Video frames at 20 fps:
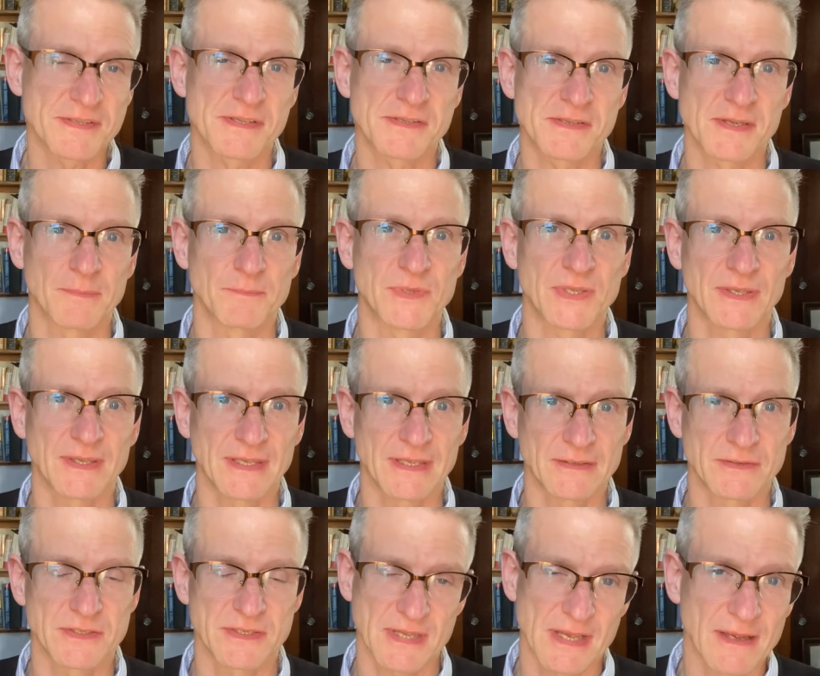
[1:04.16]
it's up to
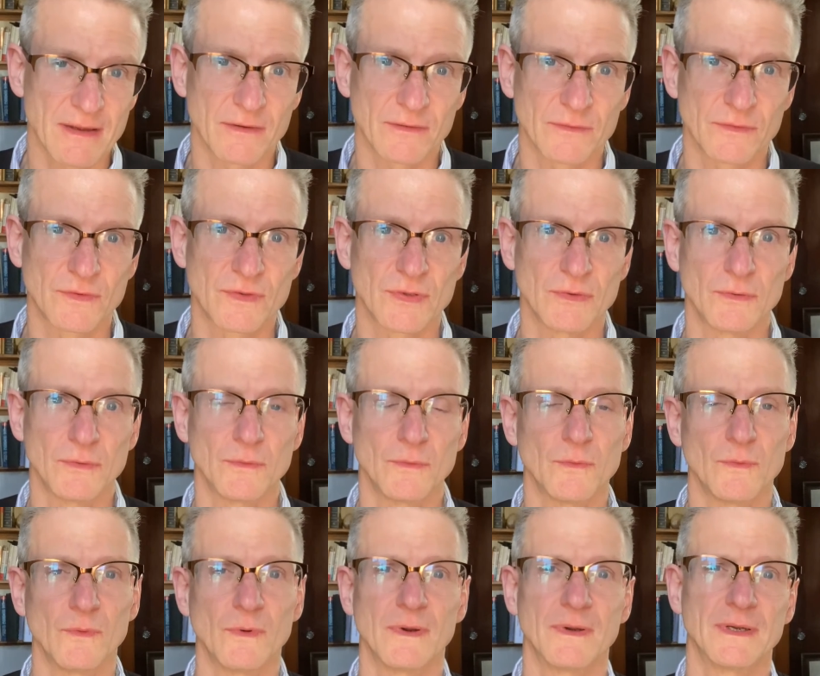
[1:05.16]
each town
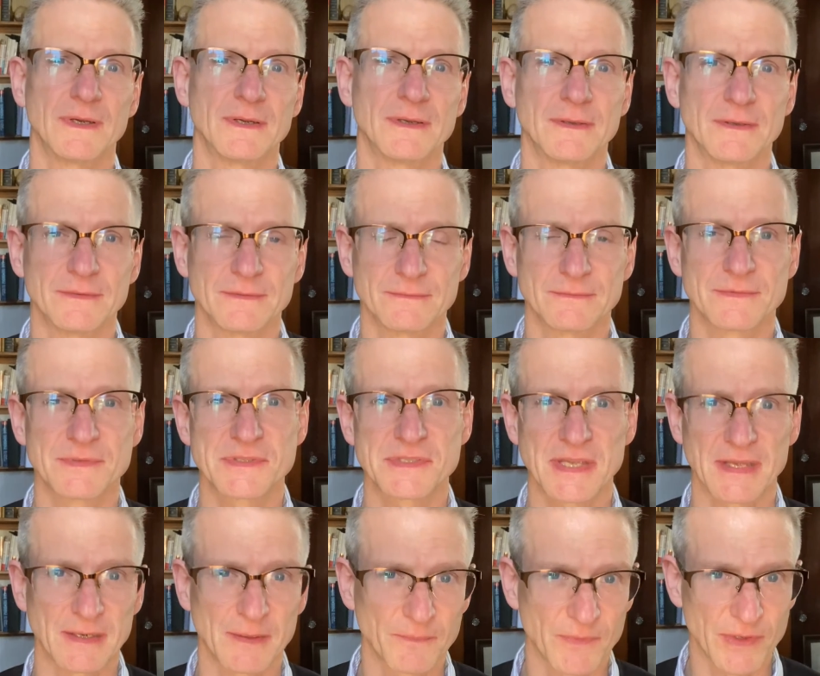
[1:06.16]
to uh,
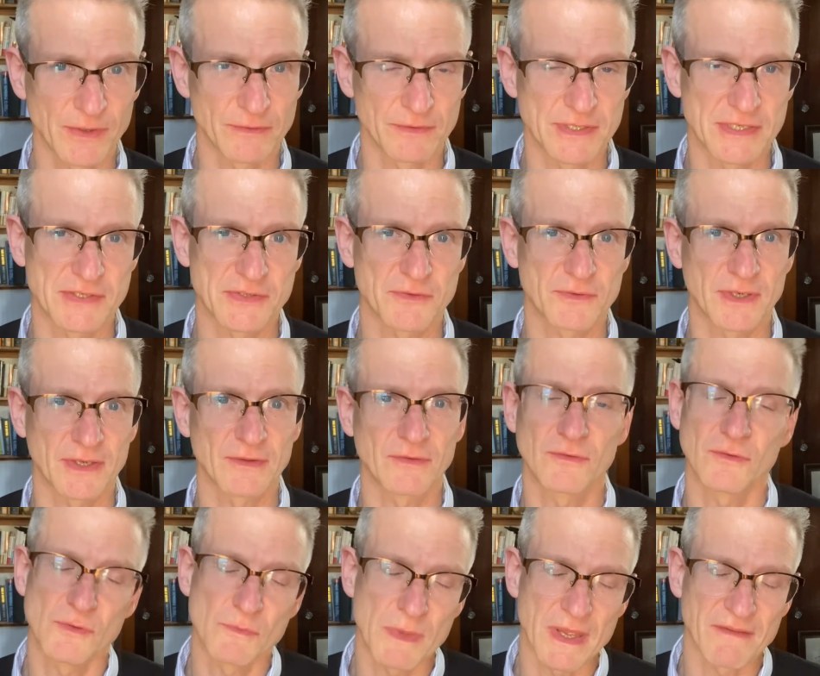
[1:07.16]
set up their districts,
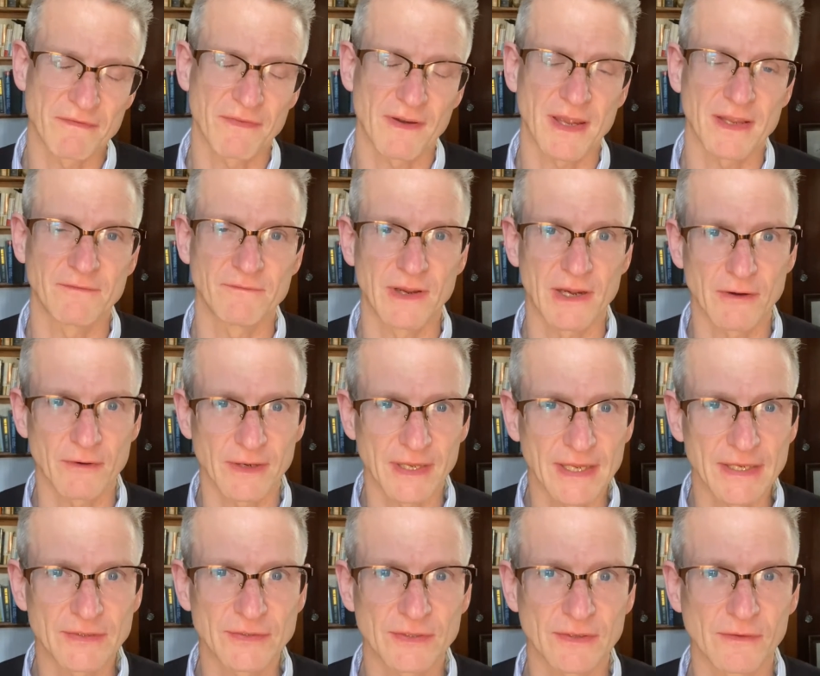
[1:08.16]
you may find
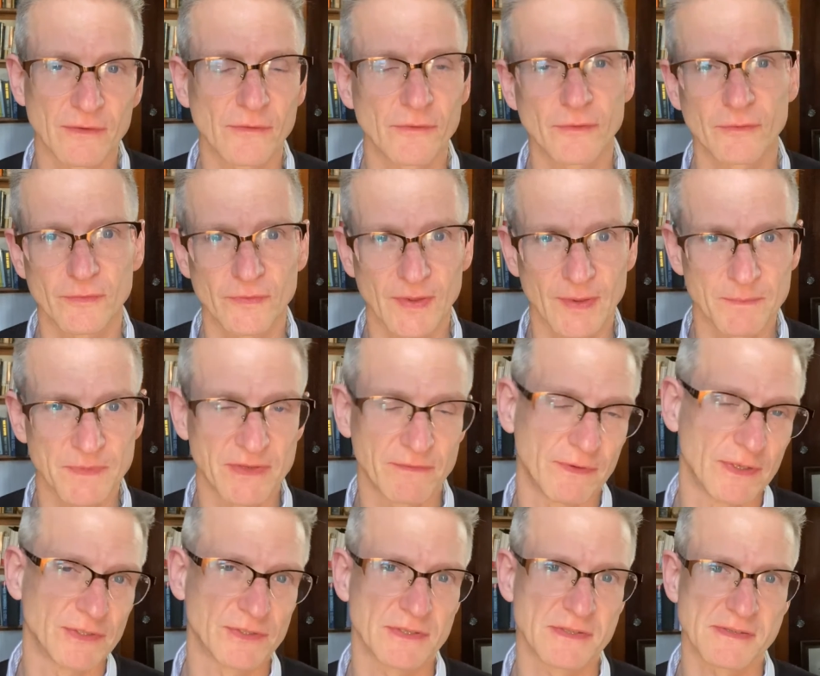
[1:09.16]
variations or
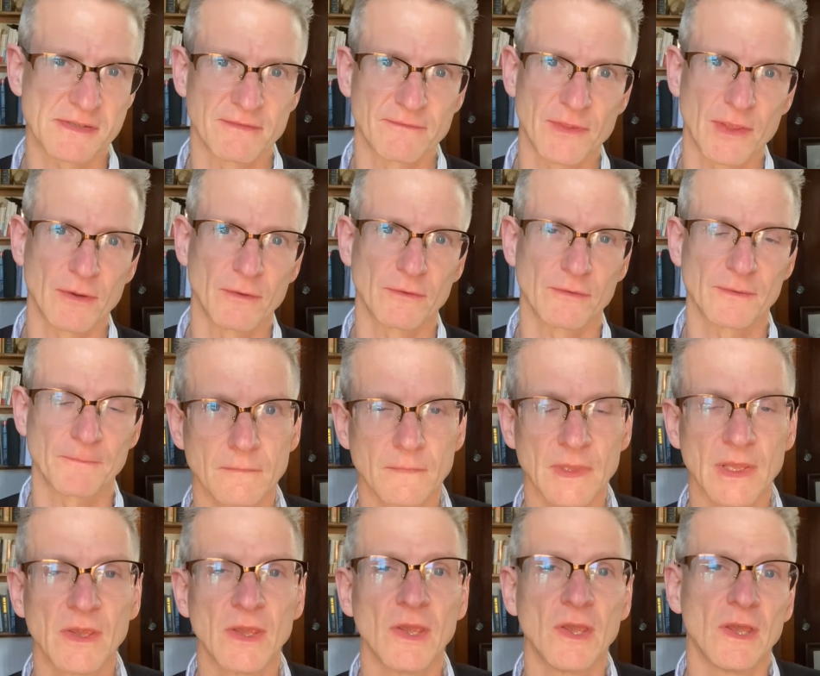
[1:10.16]
subdivisions of those.
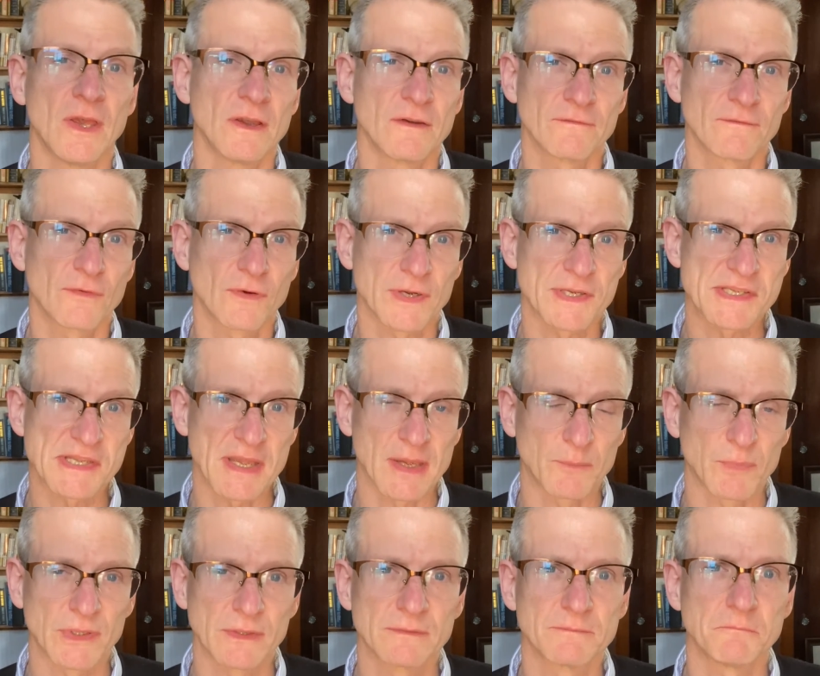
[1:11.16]
For
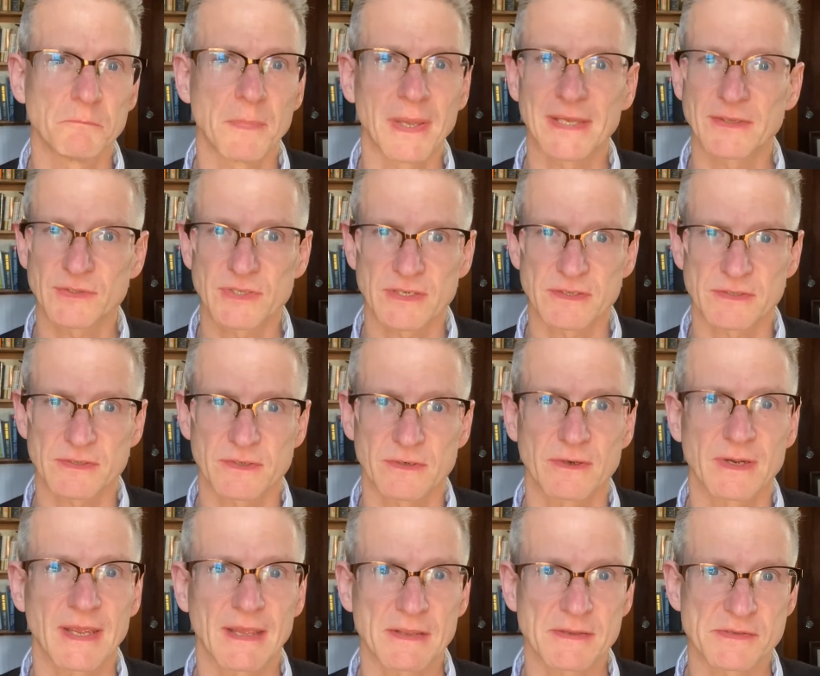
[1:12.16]
example, Manchester
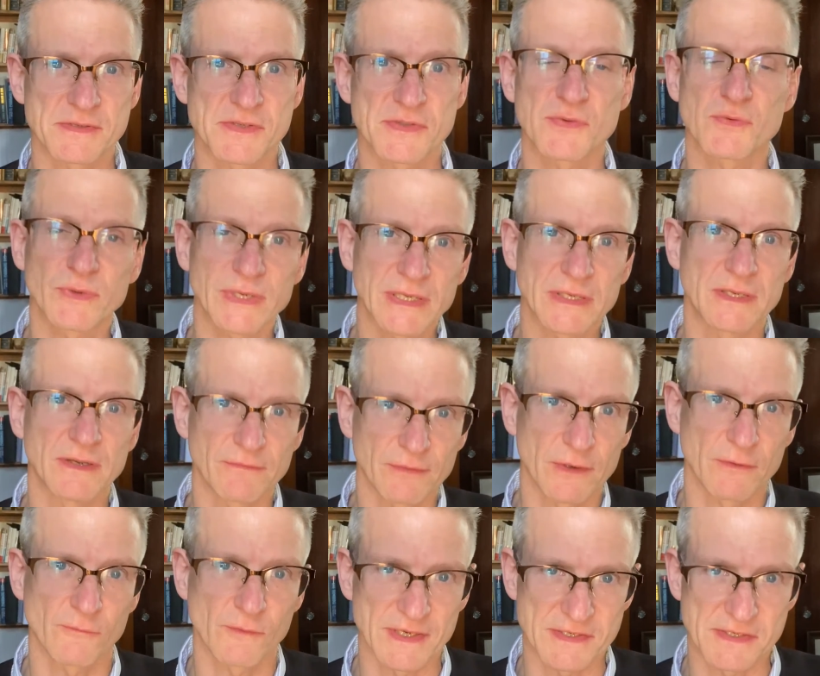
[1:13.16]
has three
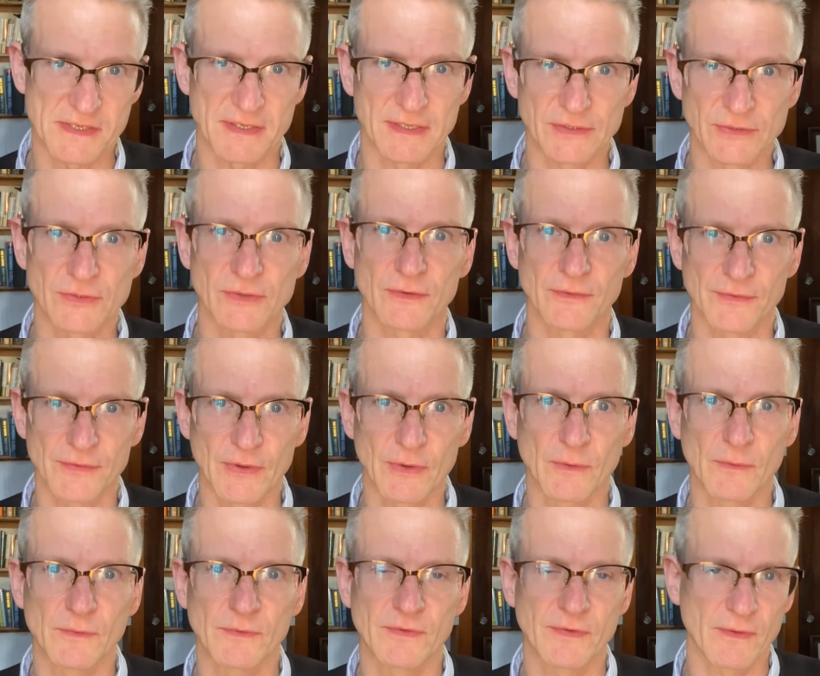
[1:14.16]
different residential
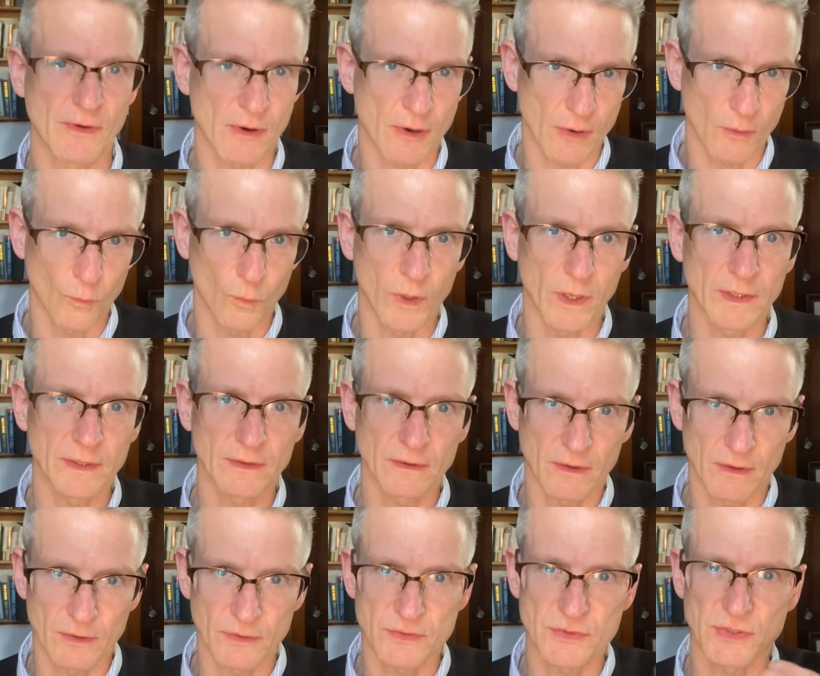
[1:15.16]
zones, R1,
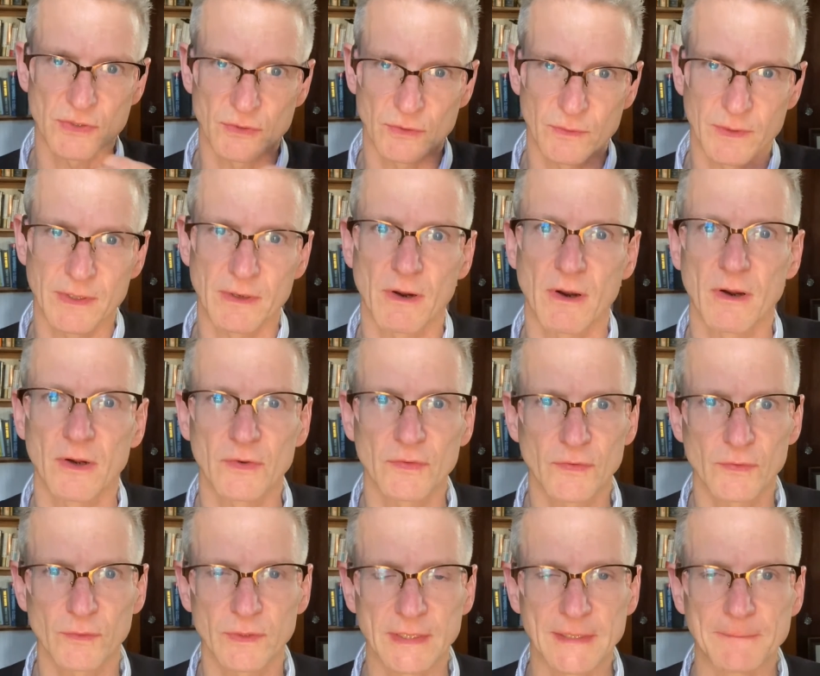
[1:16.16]
R2, and
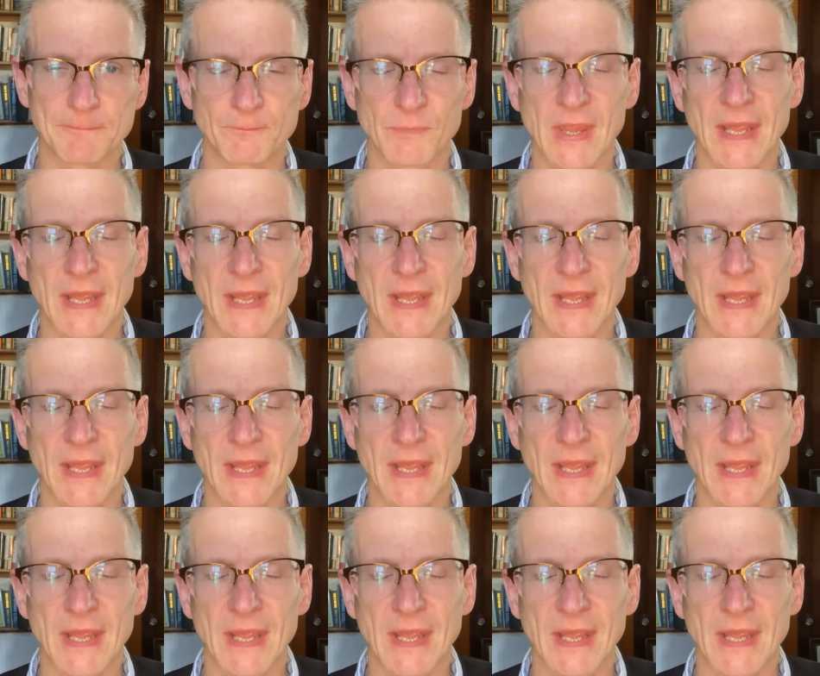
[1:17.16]
R3